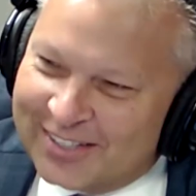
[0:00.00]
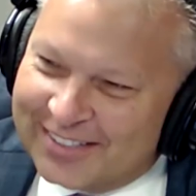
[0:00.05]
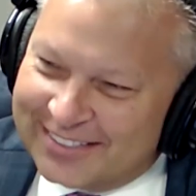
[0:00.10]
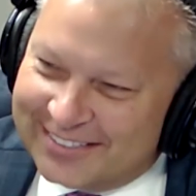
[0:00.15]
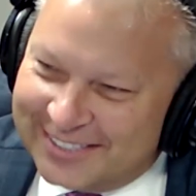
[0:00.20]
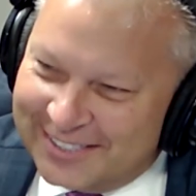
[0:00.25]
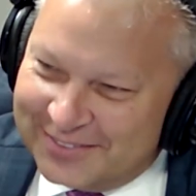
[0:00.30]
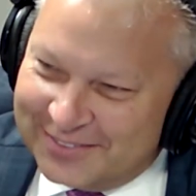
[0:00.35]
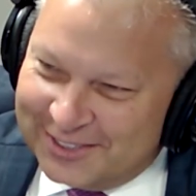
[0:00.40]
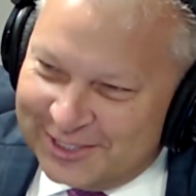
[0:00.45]
it a
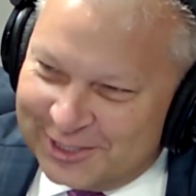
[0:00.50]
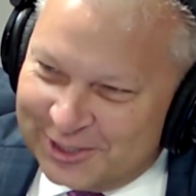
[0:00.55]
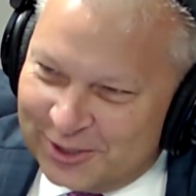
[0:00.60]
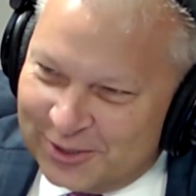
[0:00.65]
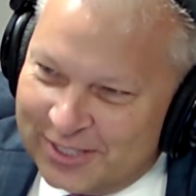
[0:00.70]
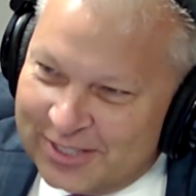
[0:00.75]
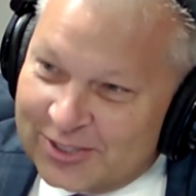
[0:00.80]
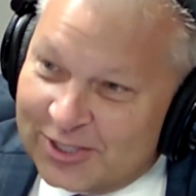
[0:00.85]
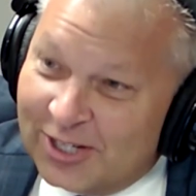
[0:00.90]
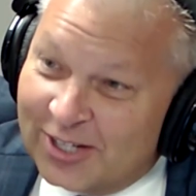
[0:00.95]
T V show.
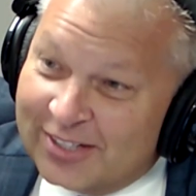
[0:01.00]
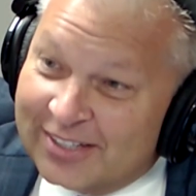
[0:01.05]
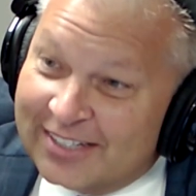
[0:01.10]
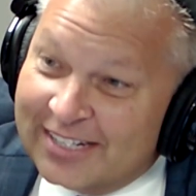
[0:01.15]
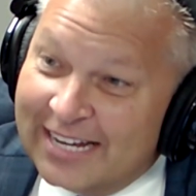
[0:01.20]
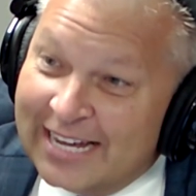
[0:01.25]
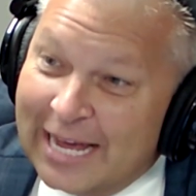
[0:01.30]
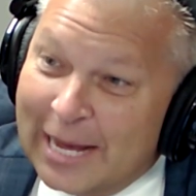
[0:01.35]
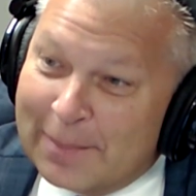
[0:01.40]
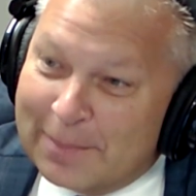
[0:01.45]
Let's what? call it
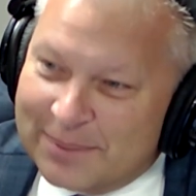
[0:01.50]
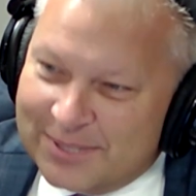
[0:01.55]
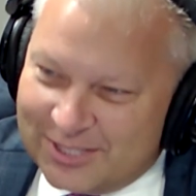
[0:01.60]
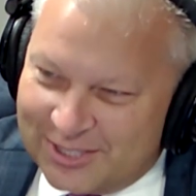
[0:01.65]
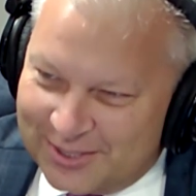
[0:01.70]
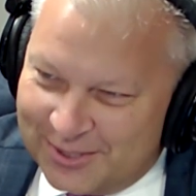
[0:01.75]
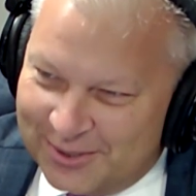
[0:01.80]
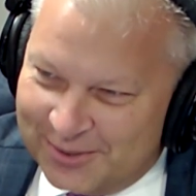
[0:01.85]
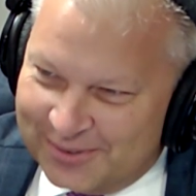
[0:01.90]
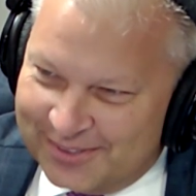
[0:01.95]
an
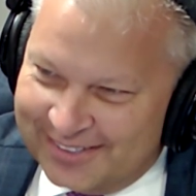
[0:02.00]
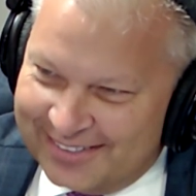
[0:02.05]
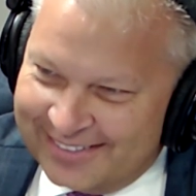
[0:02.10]
episode. We're doing